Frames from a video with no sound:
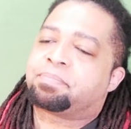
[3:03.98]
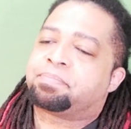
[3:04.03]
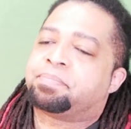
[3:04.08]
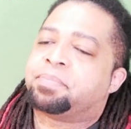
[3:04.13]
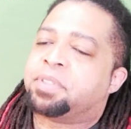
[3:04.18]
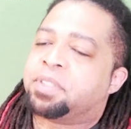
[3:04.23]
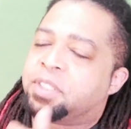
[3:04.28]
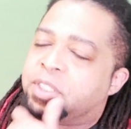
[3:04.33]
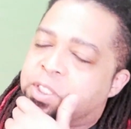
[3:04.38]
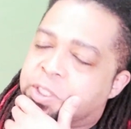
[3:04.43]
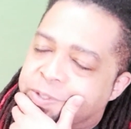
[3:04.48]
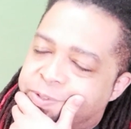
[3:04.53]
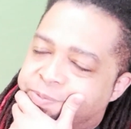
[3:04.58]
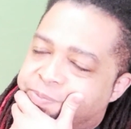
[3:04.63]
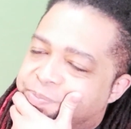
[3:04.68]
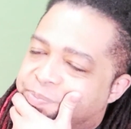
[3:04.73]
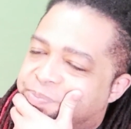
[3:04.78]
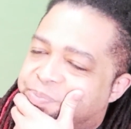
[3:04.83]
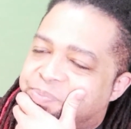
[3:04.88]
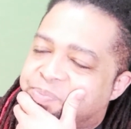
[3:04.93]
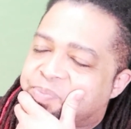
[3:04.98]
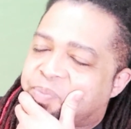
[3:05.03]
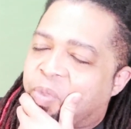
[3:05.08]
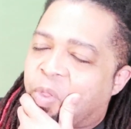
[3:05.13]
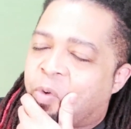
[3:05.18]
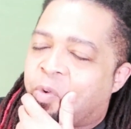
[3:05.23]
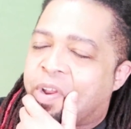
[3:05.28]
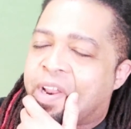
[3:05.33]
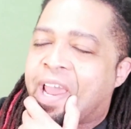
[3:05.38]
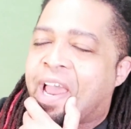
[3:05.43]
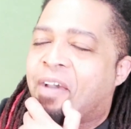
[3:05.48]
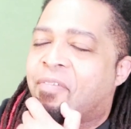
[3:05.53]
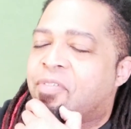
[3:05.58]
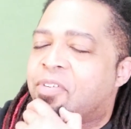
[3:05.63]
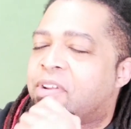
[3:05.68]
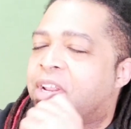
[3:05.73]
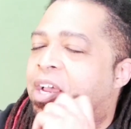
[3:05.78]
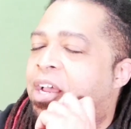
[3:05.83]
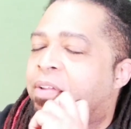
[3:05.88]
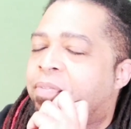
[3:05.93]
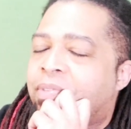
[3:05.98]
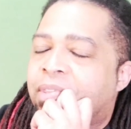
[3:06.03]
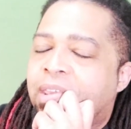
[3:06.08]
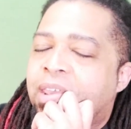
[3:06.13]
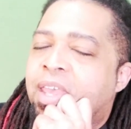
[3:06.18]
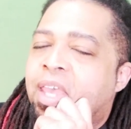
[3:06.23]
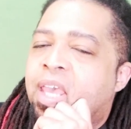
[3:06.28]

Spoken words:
you know, what have you not,